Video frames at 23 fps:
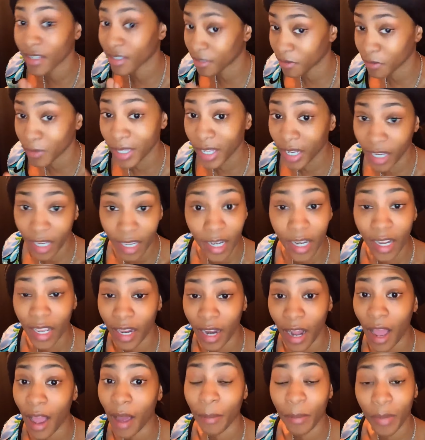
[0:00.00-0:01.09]
in looking
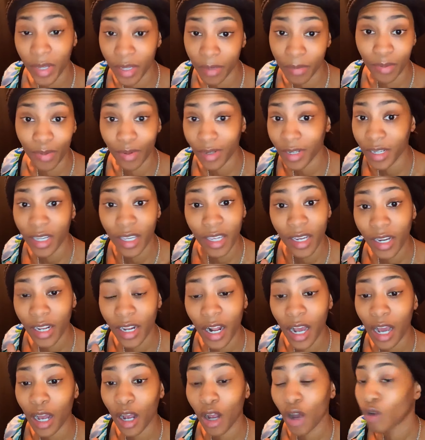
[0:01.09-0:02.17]
at our people, looking
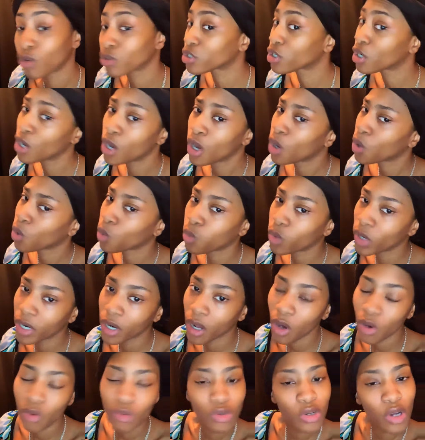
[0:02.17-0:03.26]
at our culture. We
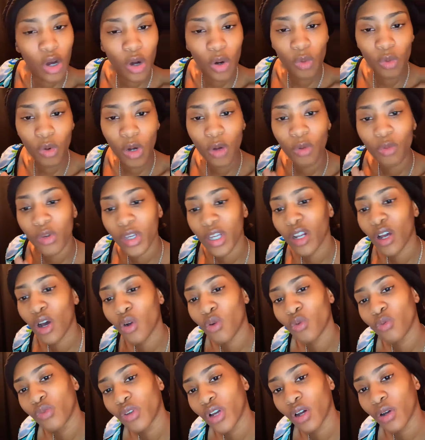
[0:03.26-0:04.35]
don't know what we
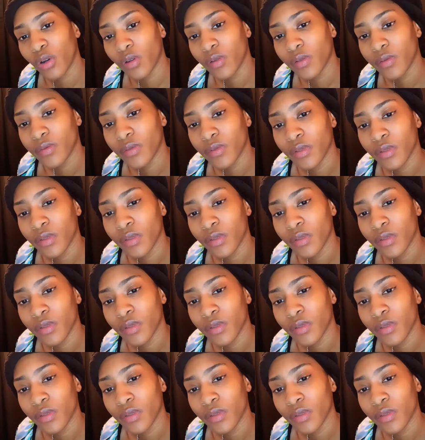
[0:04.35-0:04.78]
don't know.